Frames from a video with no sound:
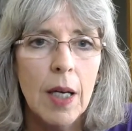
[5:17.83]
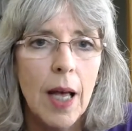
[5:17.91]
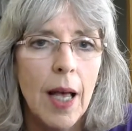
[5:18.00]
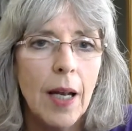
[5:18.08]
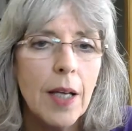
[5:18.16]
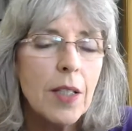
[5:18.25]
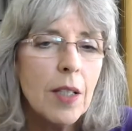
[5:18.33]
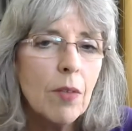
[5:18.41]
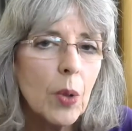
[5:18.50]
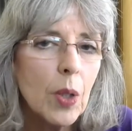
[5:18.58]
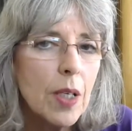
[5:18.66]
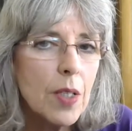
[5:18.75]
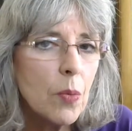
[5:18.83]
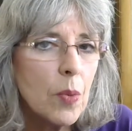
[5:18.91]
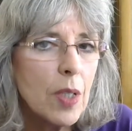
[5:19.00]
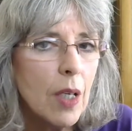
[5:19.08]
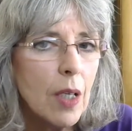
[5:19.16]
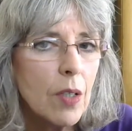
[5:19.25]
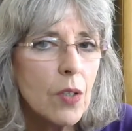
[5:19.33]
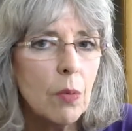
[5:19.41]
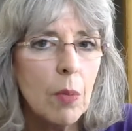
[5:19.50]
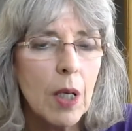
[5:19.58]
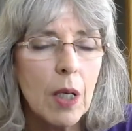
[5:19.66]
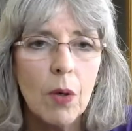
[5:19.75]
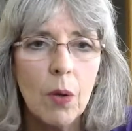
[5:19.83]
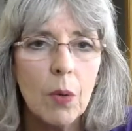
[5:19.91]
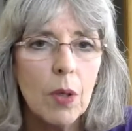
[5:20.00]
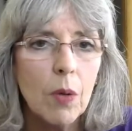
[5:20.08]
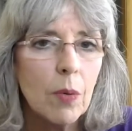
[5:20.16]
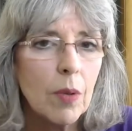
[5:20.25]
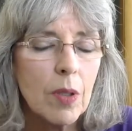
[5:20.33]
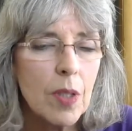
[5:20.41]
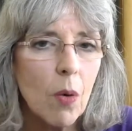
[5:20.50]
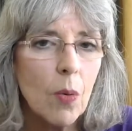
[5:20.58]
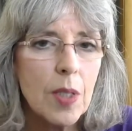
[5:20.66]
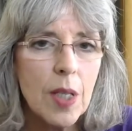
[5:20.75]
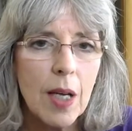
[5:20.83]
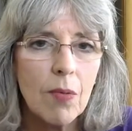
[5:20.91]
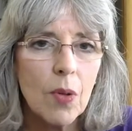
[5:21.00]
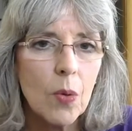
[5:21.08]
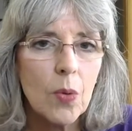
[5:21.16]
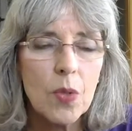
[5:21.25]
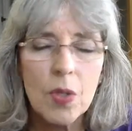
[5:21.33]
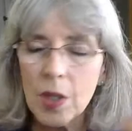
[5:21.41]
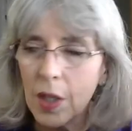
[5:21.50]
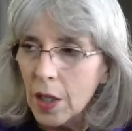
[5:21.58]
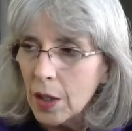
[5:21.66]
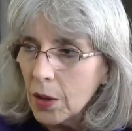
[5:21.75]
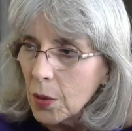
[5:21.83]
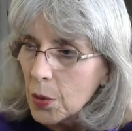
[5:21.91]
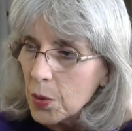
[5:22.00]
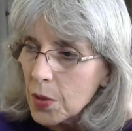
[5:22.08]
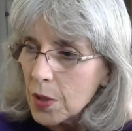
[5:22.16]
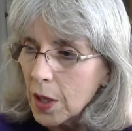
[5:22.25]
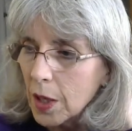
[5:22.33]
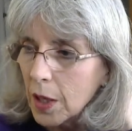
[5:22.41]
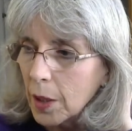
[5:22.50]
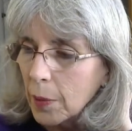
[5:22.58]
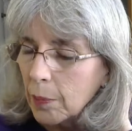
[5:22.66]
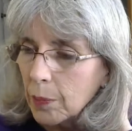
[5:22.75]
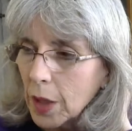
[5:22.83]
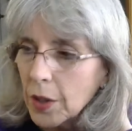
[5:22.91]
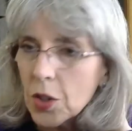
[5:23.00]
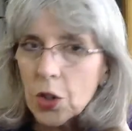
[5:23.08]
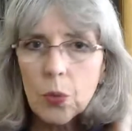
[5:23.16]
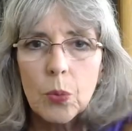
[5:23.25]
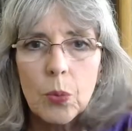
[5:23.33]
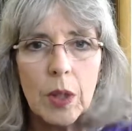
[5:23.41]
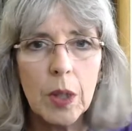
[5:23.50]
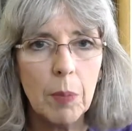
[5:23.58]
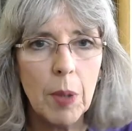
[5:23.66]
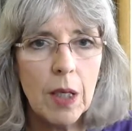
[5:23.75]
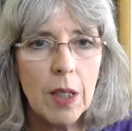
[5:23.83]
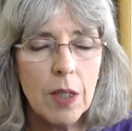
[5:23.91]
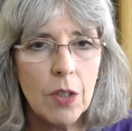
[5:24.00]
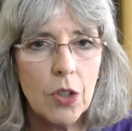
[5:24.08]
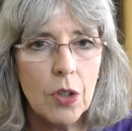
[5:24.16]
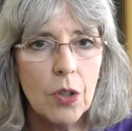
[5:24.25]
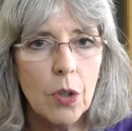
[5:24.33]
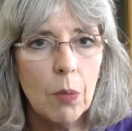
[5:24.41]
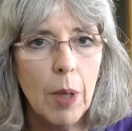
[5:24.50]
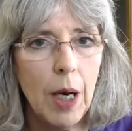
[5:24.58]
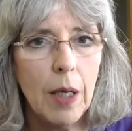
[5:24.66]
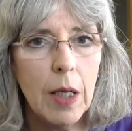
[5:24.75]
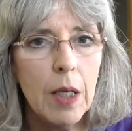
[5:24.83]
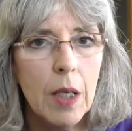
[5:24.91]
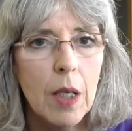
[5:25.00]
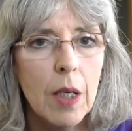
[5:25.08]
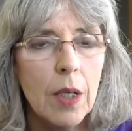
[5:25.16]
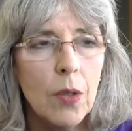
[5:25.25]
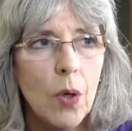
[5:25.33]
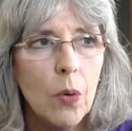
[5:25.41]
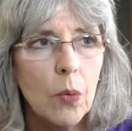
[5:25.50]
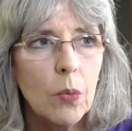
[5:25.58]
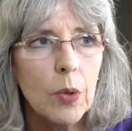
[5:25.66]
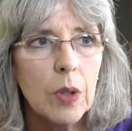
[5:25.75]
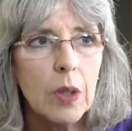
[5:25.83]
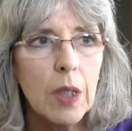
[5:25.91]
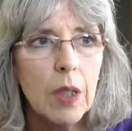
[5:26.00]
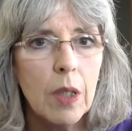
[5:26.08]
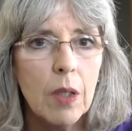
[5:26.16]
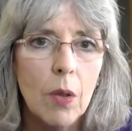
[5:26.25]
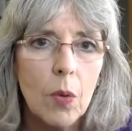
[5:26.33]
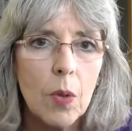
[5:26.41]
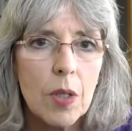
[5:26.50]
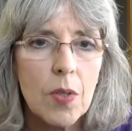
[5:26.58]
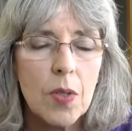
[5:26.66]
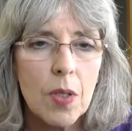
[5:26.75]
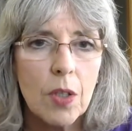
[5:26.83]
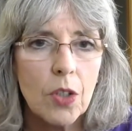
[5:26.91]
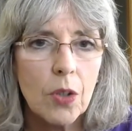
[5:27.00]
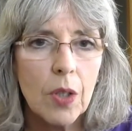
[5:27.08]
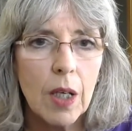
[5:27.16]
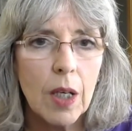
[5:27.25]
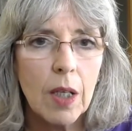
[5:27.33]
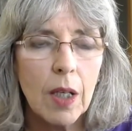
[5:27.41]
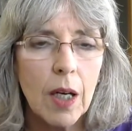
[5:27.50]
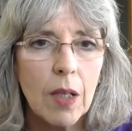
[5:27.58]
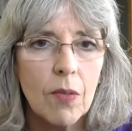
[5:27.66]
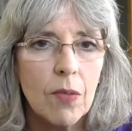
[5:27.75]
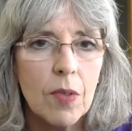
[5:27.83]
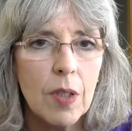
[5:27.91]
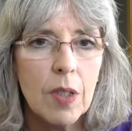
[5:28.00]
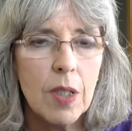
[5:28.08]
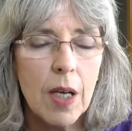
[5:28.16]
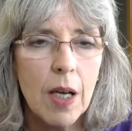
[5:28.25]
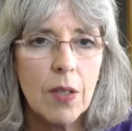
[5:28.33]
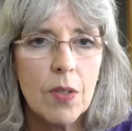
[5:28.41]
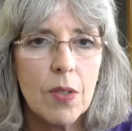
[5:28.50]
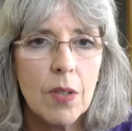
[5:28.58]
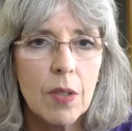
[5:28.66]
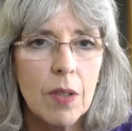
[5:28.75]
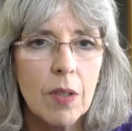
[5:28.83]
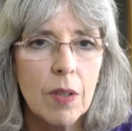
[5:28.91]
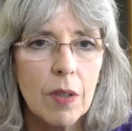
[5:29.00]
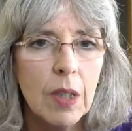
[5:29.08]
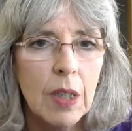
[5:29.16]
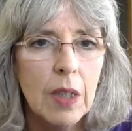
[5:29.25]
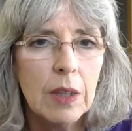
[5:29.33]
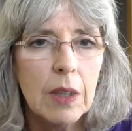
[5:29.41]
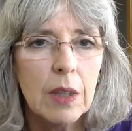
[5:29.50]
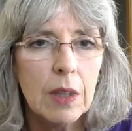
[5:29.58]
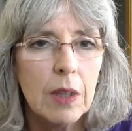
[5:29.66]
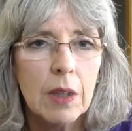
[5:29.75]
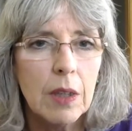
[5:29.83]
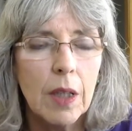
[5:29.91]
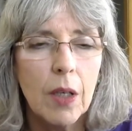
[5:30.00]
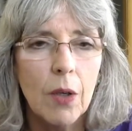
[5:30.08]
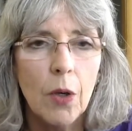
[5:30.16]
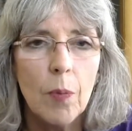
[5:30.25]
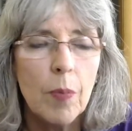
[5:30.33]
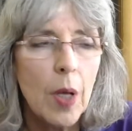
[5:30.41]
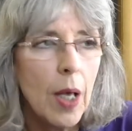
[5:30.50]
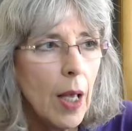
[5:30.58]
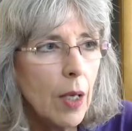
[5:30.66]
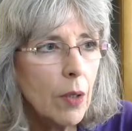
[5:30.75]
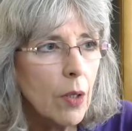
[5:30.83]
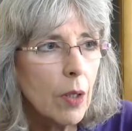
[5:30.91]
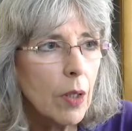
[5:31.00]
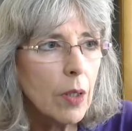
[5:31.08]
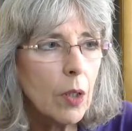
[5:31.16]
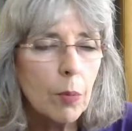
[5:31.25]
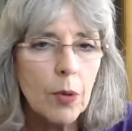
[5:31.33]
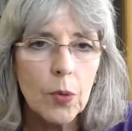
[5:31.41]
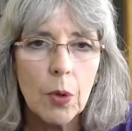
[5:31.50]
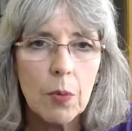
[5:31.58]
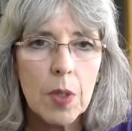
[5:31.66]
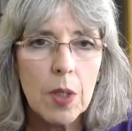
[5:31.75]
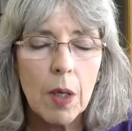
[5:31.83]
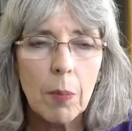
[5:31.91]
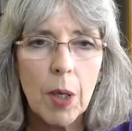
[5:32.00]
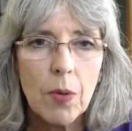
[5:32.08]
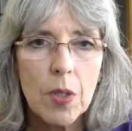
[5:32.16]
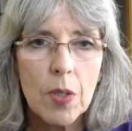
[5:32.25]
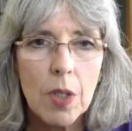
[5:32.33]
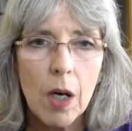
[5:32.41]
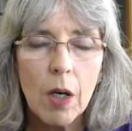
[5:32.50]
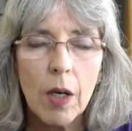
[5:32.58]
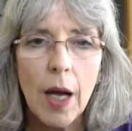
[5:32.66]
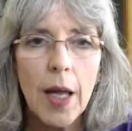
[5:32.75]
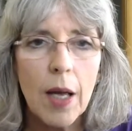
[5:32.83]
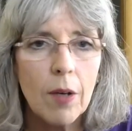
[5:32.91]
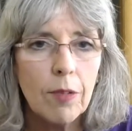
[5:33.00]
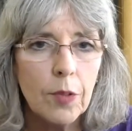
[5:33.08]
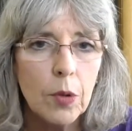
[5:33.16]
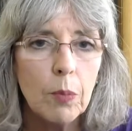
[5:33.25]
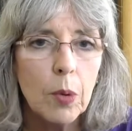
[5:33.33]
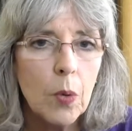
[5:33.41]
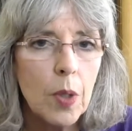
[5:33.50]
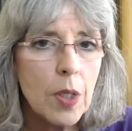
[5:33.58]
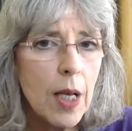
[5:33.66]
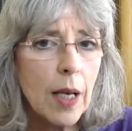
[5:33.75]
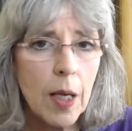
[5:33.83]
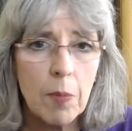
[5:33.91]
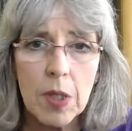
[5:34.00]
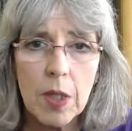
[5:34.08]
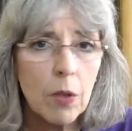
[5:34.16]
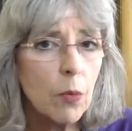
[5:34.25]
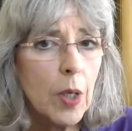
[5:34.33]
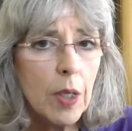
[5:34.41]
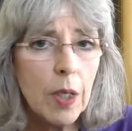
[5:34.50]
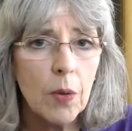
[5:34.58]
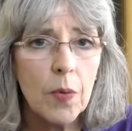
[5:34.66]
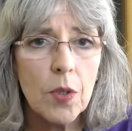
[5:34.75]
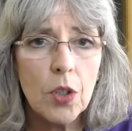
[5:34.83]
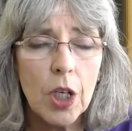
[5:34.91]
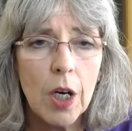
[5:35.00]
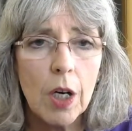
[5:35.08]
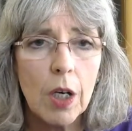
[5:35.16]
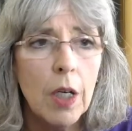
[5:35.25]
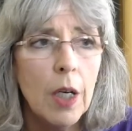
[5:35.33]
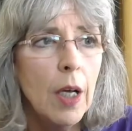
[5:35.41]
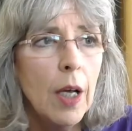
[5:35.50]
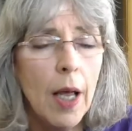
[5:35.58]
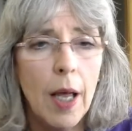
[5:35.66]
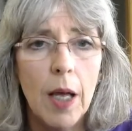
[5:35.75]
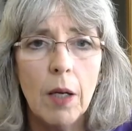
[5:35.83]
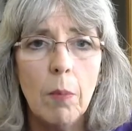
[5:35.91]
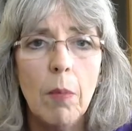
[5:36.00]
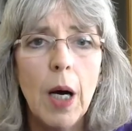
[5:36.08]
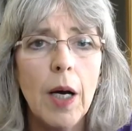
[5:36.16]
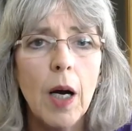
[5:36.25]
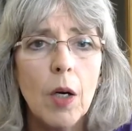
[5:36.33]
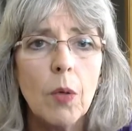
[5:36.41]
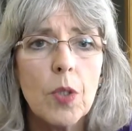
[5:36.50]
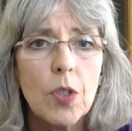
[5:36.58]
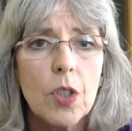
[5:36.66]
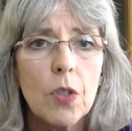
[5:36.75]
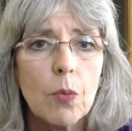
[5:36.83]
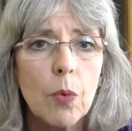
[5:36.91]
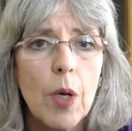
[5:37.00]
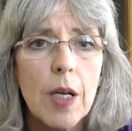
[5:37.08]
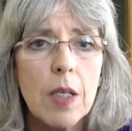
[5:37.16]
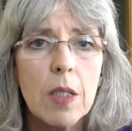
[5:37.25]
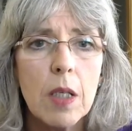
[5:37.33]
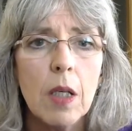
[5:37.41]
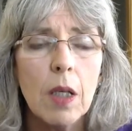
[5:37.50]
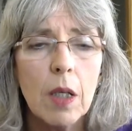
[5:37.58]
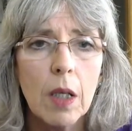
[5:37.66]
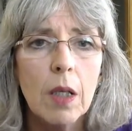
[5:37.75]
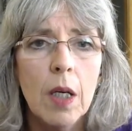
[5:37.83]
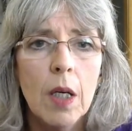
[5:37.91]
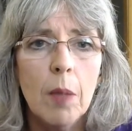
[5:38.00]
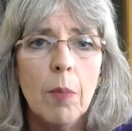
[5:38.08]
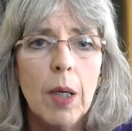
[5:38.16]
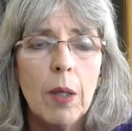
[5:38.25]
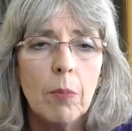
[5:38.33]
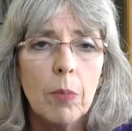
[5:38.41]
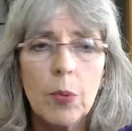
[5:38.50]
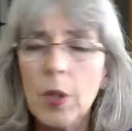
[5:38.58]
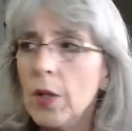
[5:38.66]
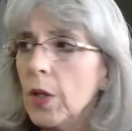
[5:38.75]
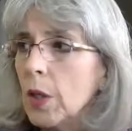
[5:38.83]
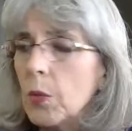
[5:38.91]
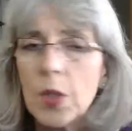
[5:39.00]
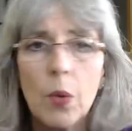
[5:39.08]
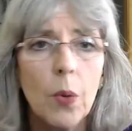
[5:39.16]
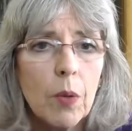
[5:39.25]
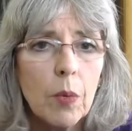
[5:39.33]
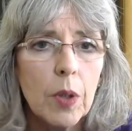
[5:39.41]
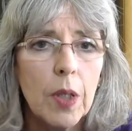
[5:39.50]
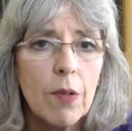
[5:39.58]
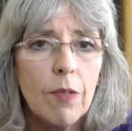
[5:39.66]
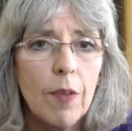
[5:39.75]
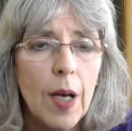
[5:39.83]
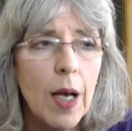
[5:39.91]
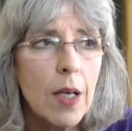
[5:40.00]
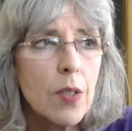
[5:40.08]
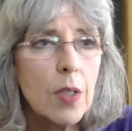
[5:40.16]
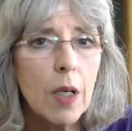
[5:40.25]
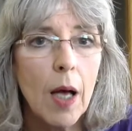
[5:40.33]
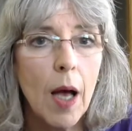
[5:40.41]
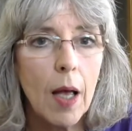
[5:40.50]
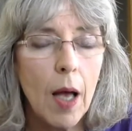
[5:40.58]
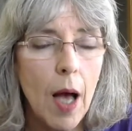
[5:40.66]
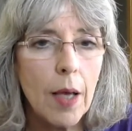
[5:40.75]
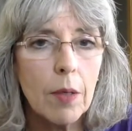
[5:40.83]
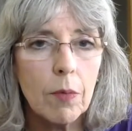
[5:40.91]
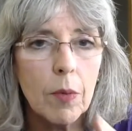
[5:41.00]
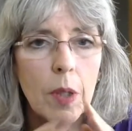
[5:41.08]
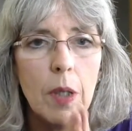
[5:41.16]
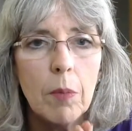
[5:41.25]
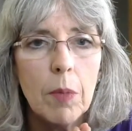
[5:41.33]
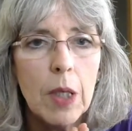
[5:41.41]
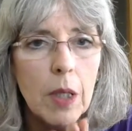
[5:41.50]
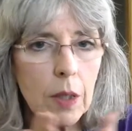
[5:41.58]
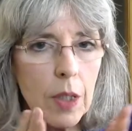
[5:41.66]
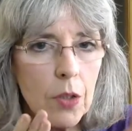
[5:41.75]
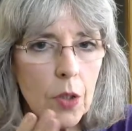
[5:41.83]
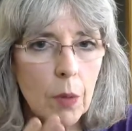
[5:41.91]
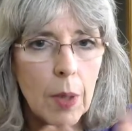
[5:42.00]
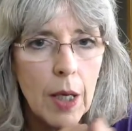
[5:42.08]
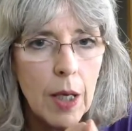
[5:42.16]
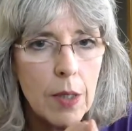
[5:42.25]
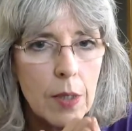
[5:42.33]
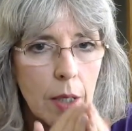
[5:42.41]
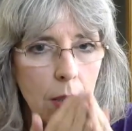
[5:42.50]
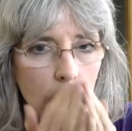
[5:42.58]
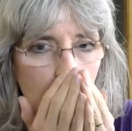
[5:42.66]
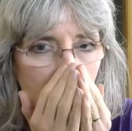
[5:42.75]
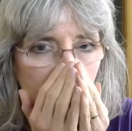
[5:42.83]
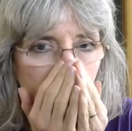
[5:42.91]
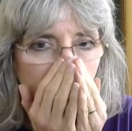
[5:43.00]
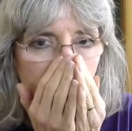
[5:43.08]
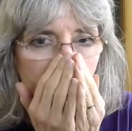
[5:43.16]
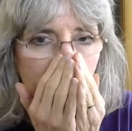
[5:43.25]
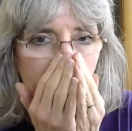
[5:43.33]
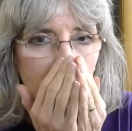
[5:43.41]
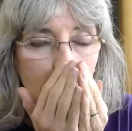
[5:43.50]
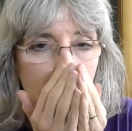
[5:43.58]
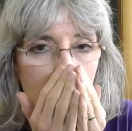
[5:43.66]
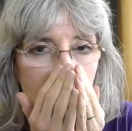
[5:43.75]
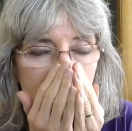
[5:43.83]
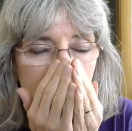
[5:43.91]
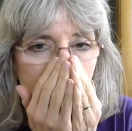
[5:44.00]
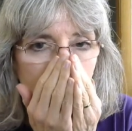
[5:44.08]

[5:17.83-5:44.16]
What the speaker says: And I didn't realize it was getting to me. You know, you don't always have those unless you're really paying attention to your body, you don't really notice that you're getting kind of tense and you know. And a little before it was about to start, I had a full-blown attack. I'm sitting right here in the chair and my heart was just racing and my breathing was going really fast. And I immediately took my hands, I cupped them, and I just,